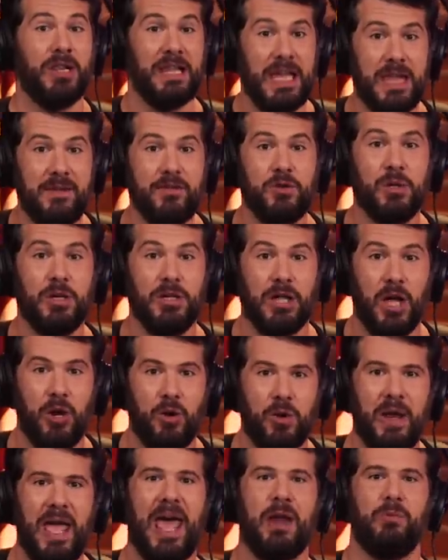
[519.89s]
Will leave you
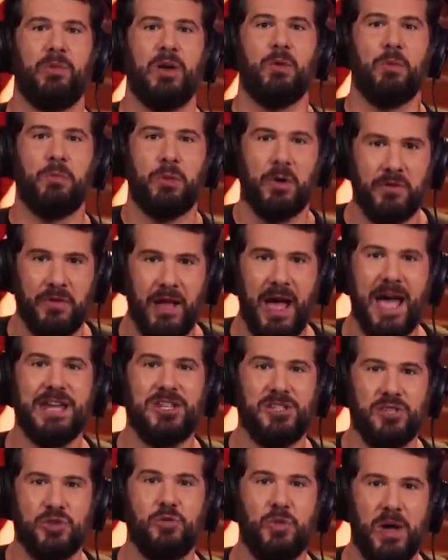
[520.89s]
alone, and we will
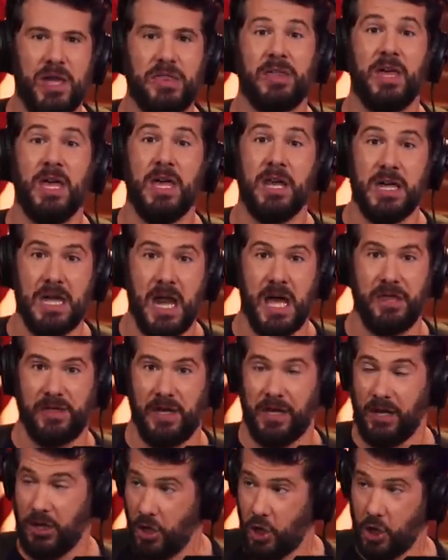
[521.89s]
provide you with
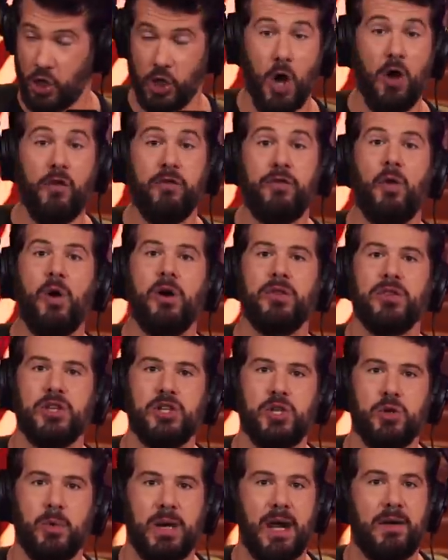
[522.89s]
nothing. Go forth
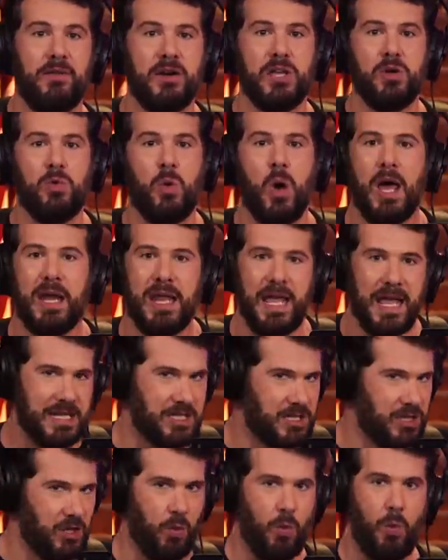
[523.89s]
and do whatever you want.
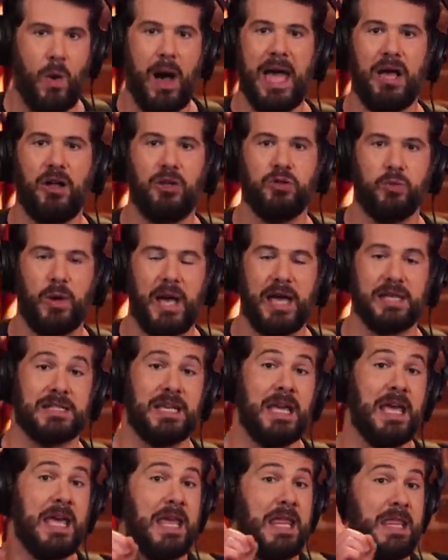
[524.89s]
It's the Wild
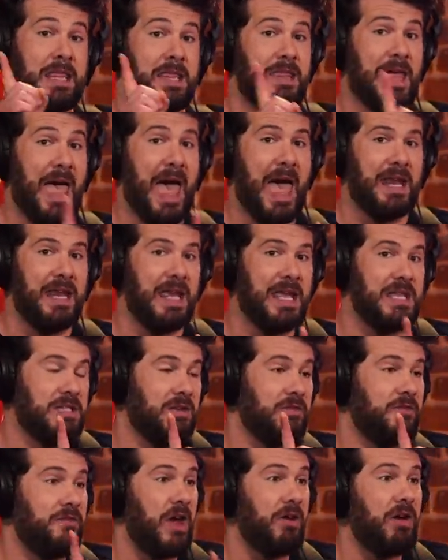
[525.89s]
West. That
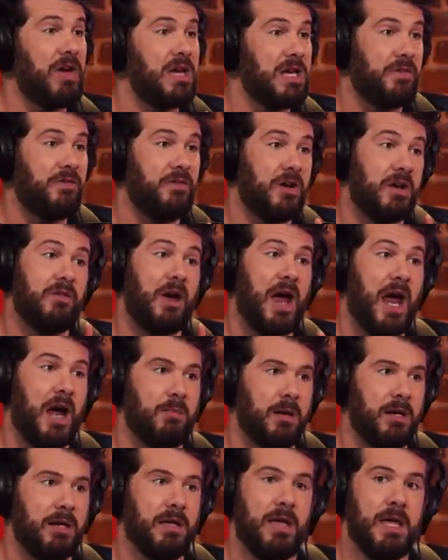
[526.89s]
is a very different
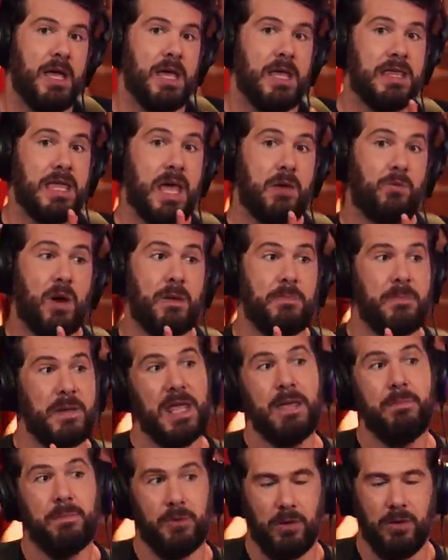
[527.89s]
environment than when
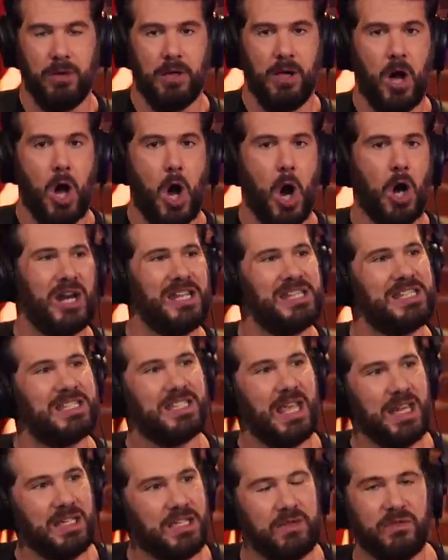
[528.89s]
people are
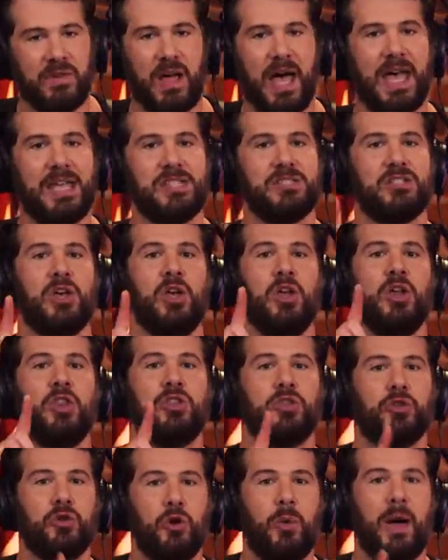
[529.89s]
incentivized
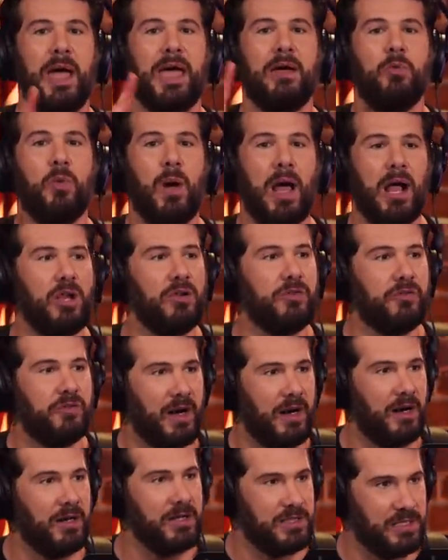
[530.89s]
through a
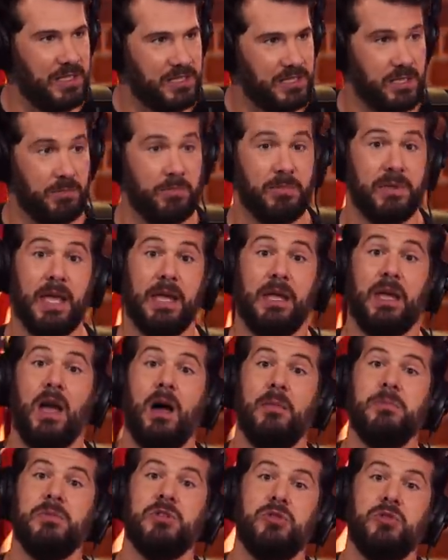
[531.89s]
welfare system. They
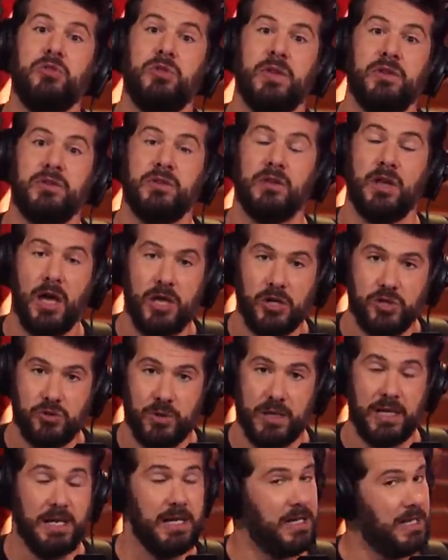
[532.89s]
come to this
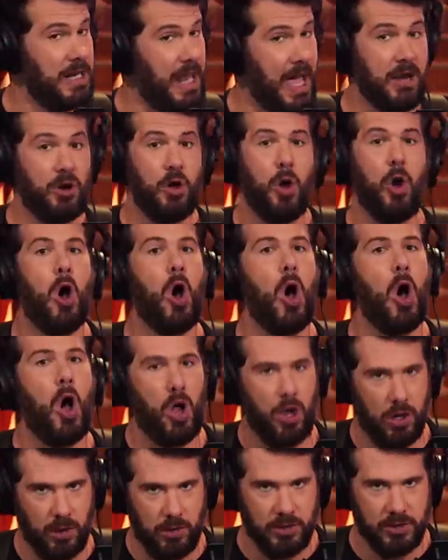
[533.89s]
country, not
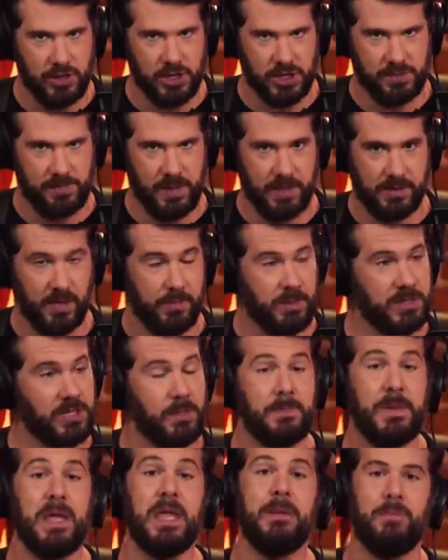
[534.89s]
all, just to be clear, but
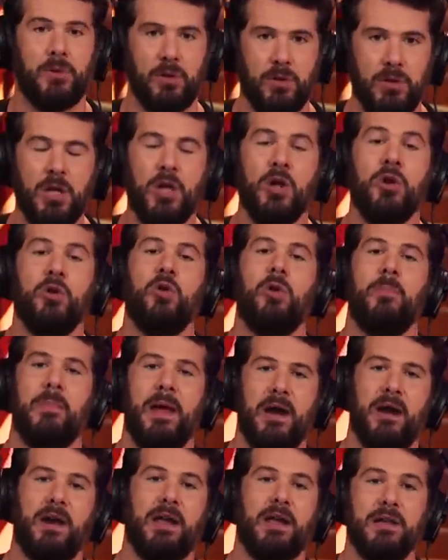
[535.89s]
the people who
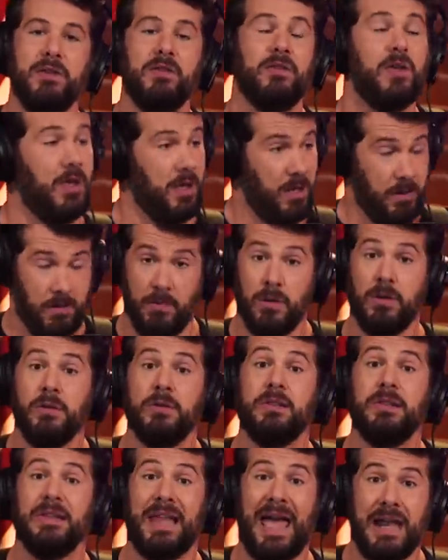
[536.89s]
Americans,
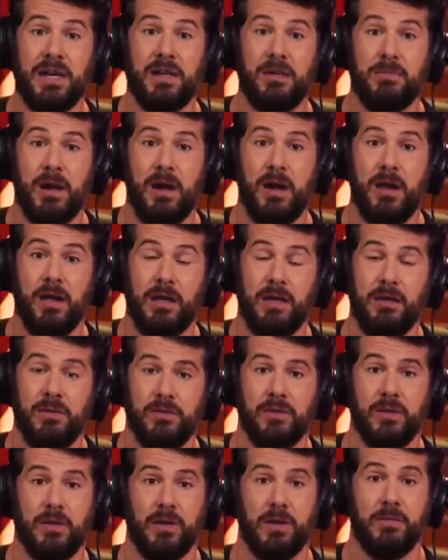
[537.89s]
Latin
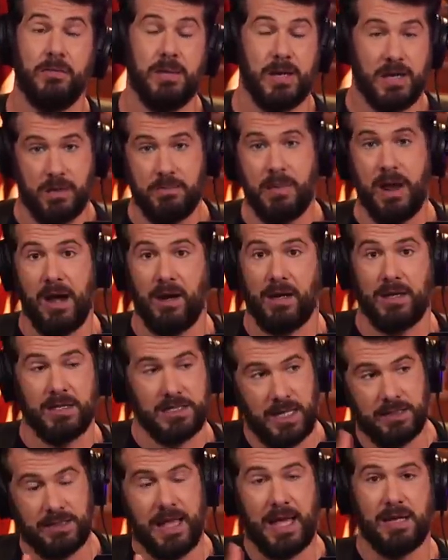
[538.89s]
Americans, meaning
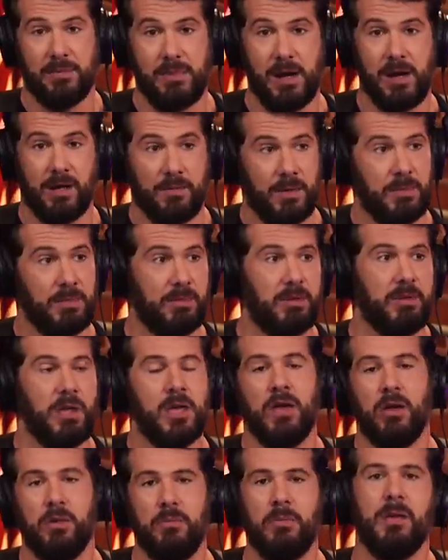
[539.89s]
Americans, not Latin American,
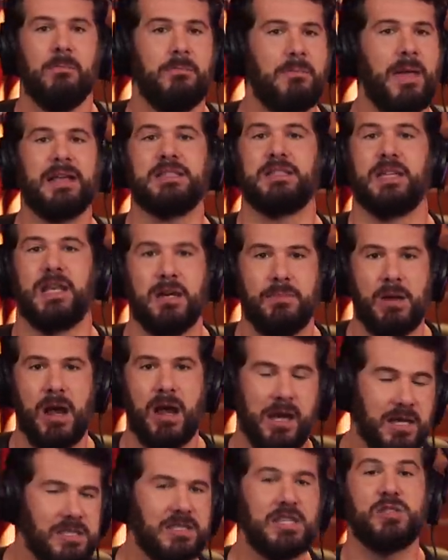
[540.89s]
but Mexican
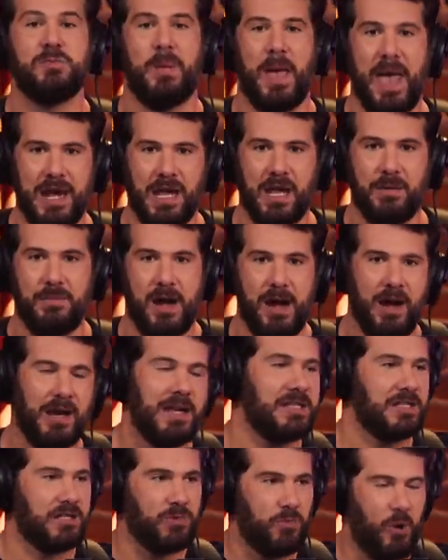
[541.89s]
Americans, Hispanic
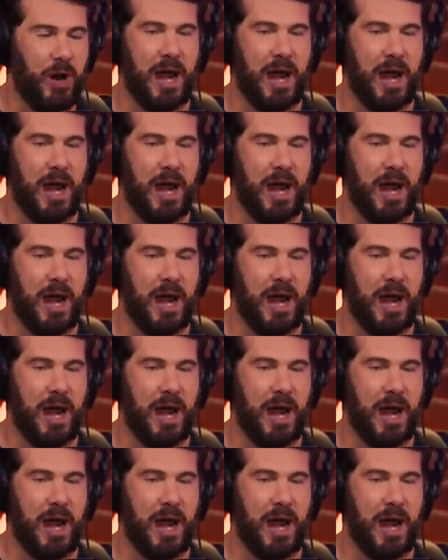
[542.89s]
Americans, that's a